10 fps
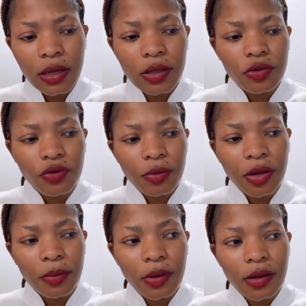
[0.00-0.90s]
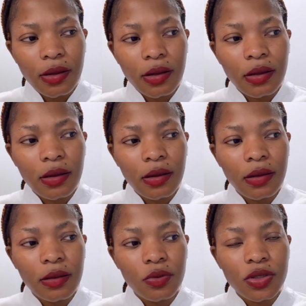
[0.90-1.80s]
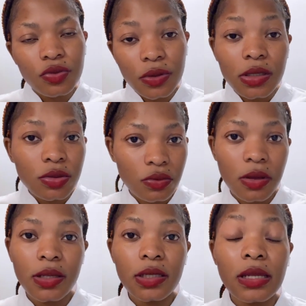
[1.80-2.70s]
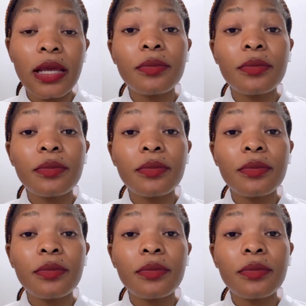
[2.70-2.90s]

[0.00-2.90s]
I don't remember. That was 2020,